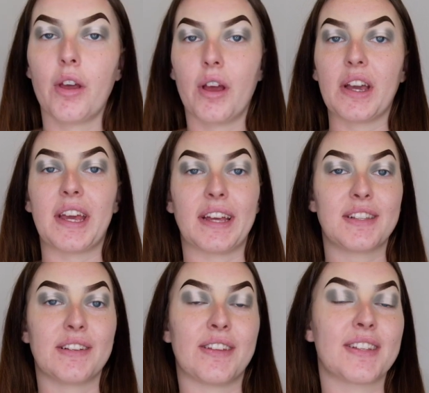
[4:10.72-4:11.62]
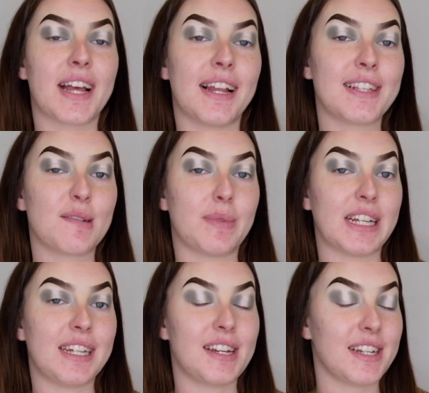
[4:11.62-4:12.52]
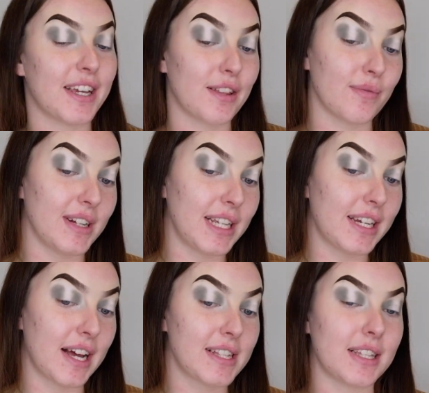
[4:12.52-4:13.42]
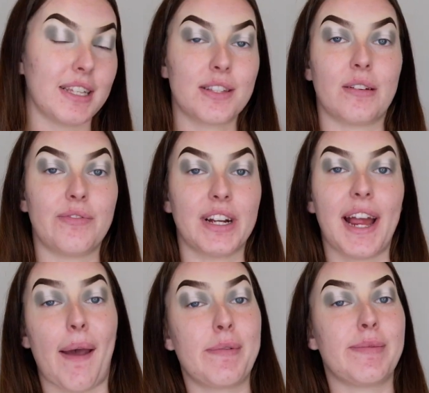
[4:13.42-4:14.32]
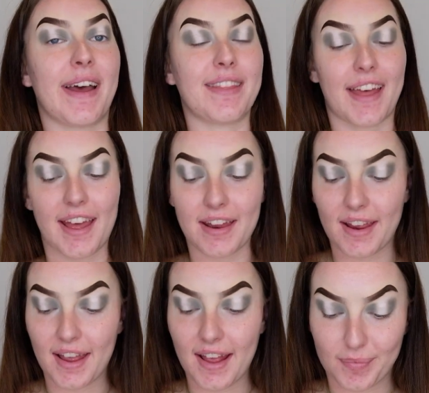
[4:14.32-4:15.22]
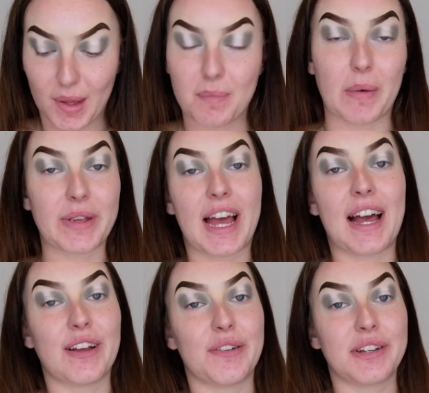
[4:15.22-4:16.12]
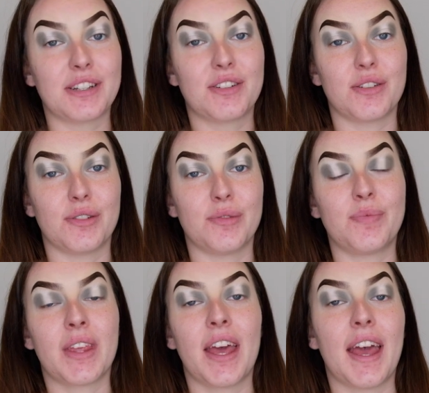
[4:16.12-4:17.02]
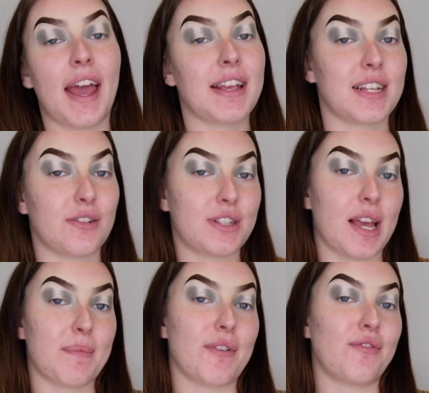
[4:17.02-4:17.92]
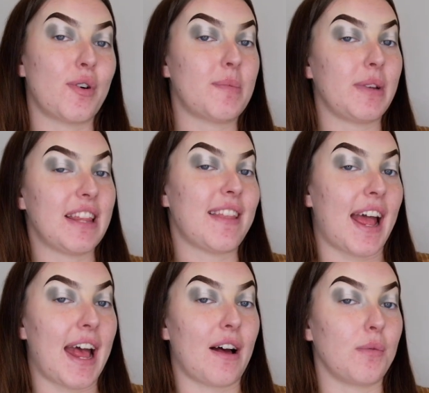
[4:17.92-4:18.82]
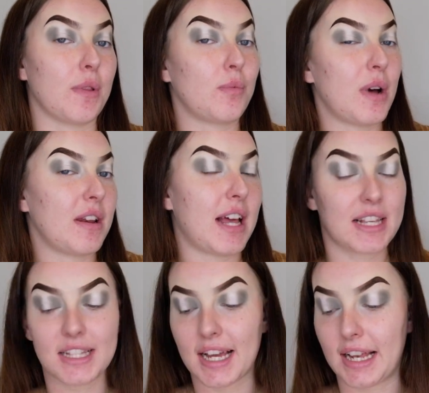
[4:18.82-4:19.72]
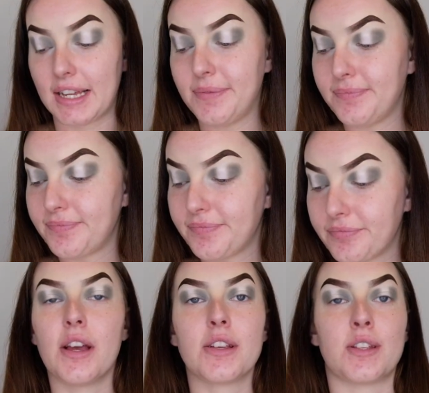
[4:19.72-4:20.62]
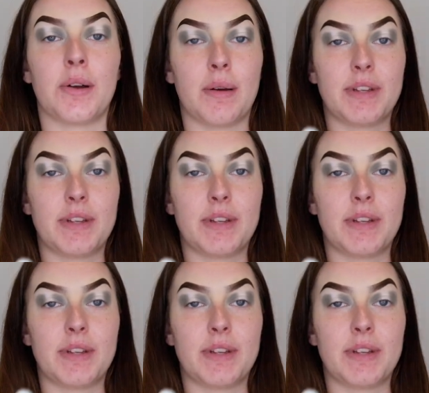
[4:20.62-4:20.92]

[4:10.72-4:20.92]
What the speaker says: Okay, so those colors are blending together really nicely, so I'm very happy about that. But we are going to, as I was saying before, blend that out with one last color. So I'm